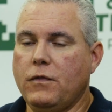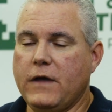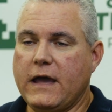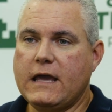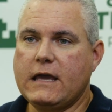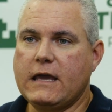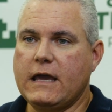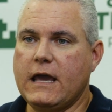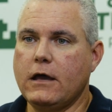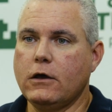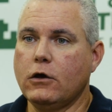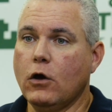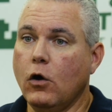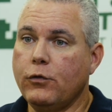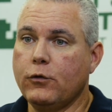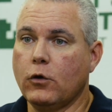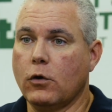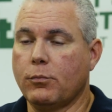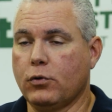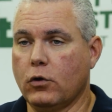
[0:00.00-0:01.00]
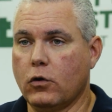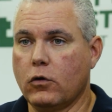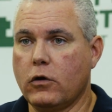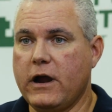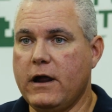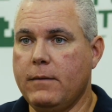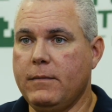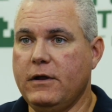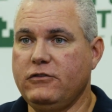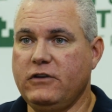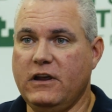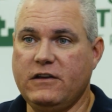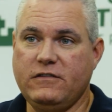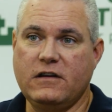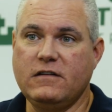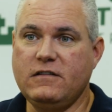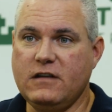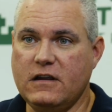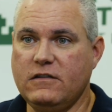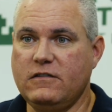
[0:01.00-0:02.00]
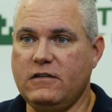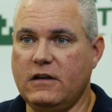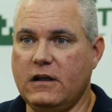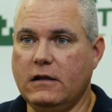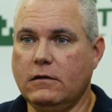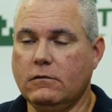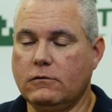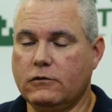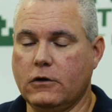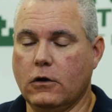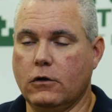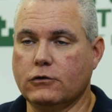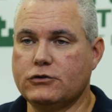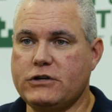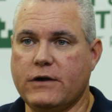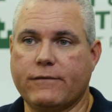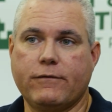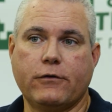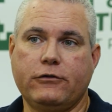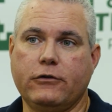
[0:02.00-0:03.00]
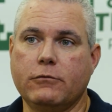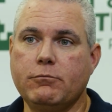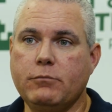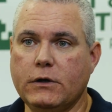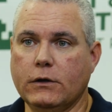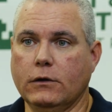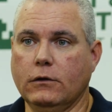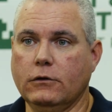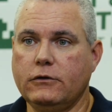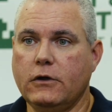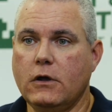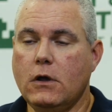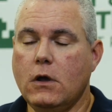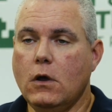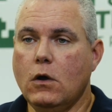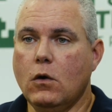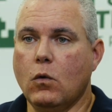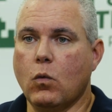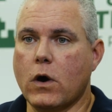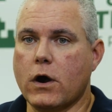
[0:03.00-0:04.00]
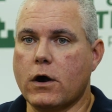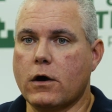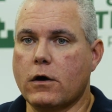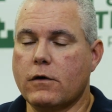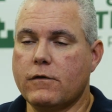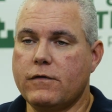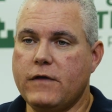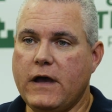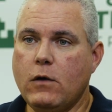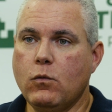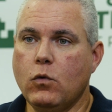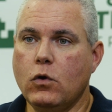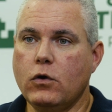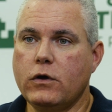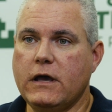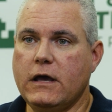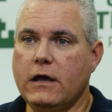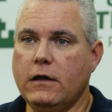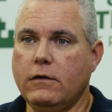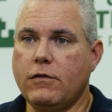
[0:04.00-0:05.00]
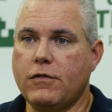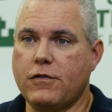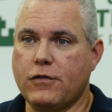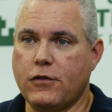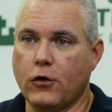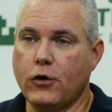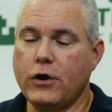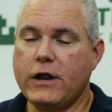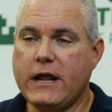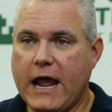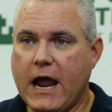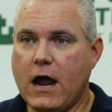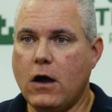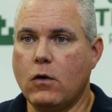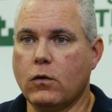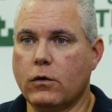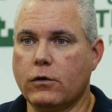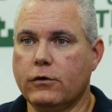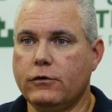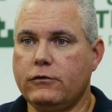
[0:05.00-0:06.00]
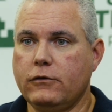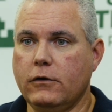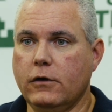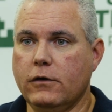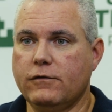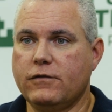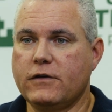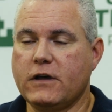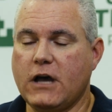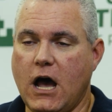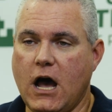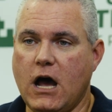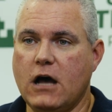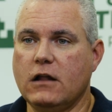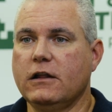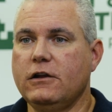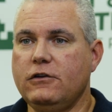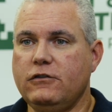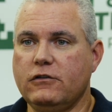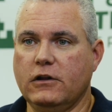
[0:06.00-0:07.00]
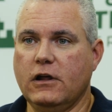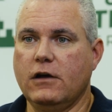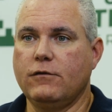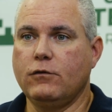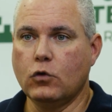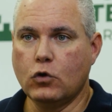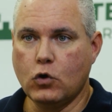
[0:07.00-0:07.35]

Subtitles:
They can go through a program at JCTC, it's called Jefferson Built, where they will get 30 hours of college level